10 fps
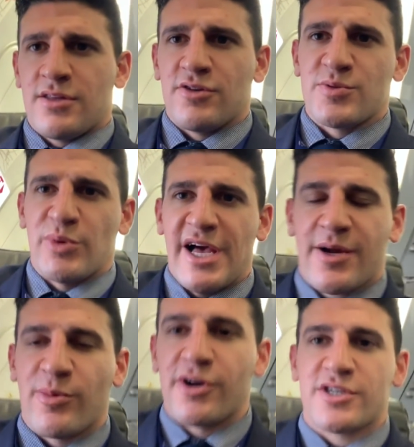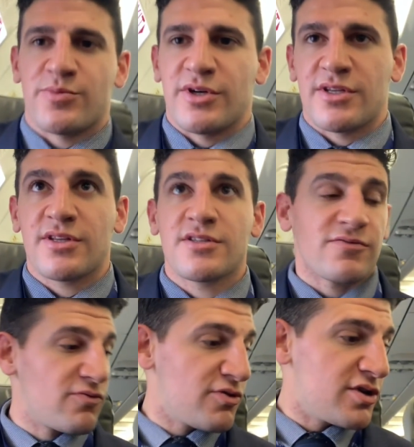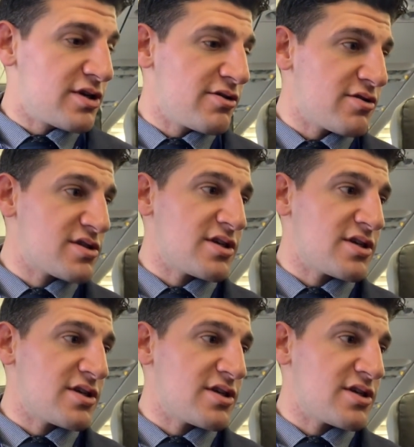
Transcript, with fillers: those black marks, but it's really gross.